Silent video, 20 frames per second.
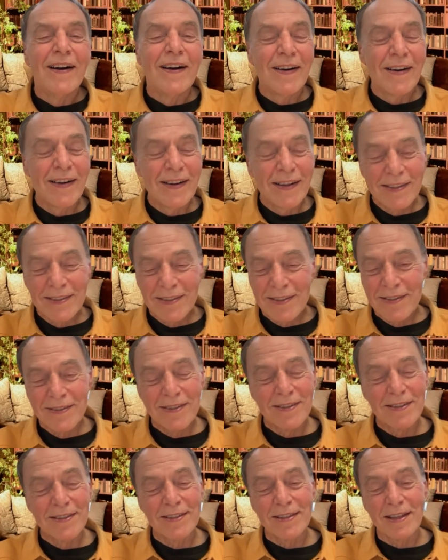all
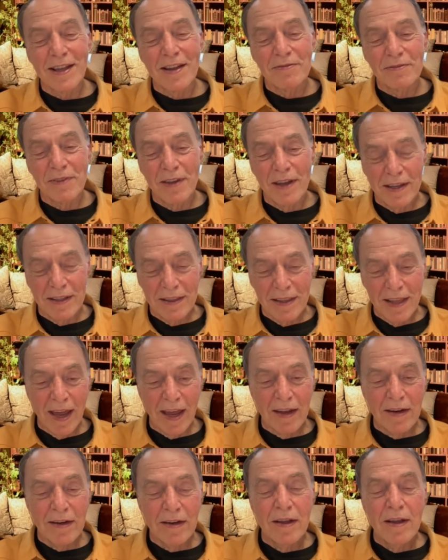sorts of stuff like
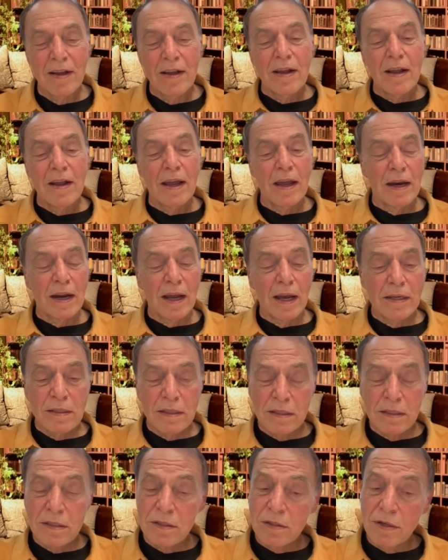that. And I
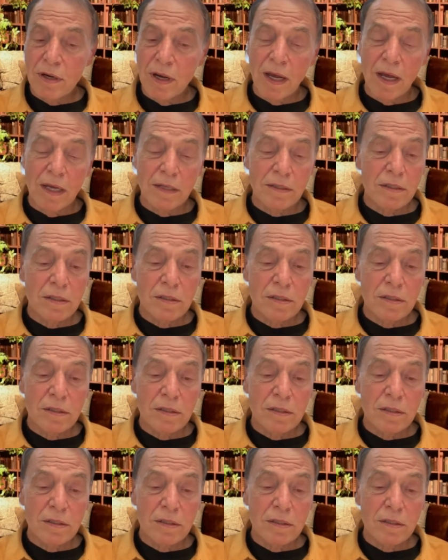try